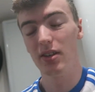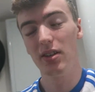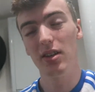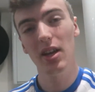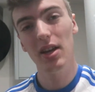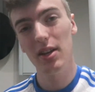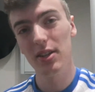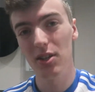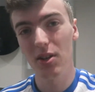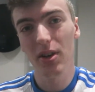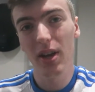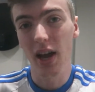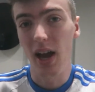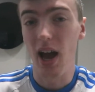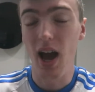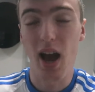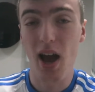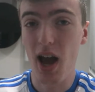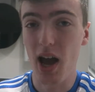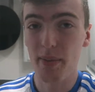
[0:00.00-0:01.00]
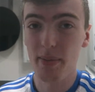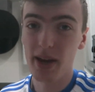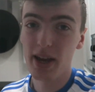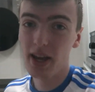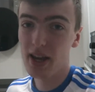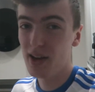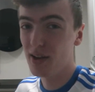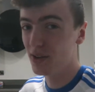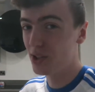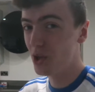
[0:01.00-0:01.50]
Yeah, so yeah, I'm
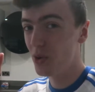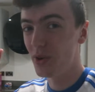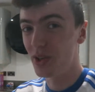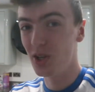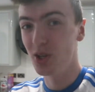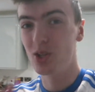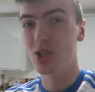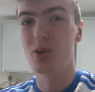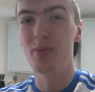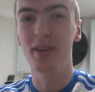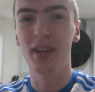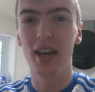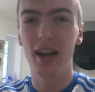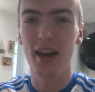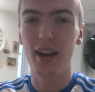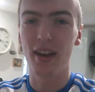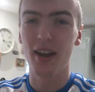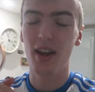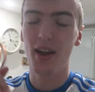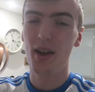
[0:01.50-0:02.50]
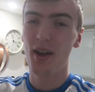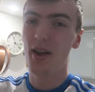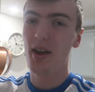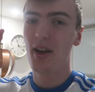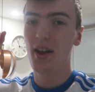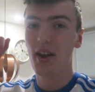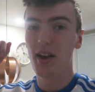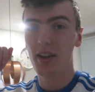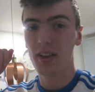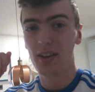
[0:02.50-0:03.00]
here doing YouTube again.
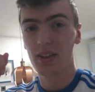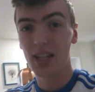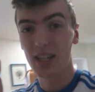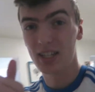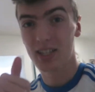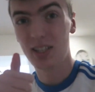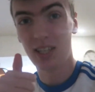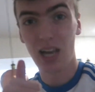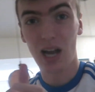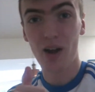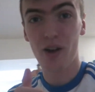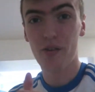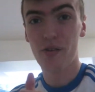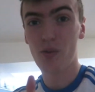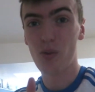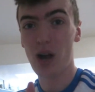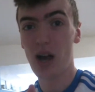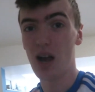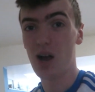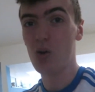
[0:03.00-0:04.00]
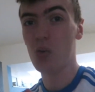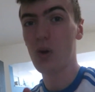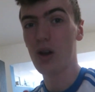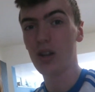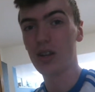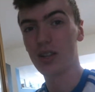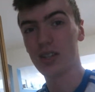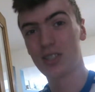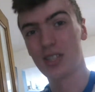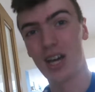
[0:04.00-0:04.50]
Let's see how
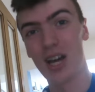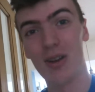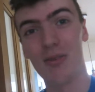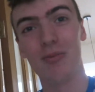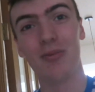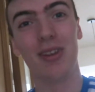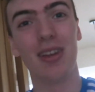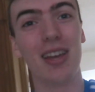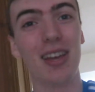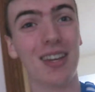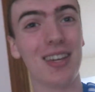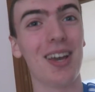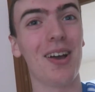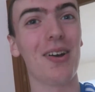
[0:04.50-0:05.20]
well this time it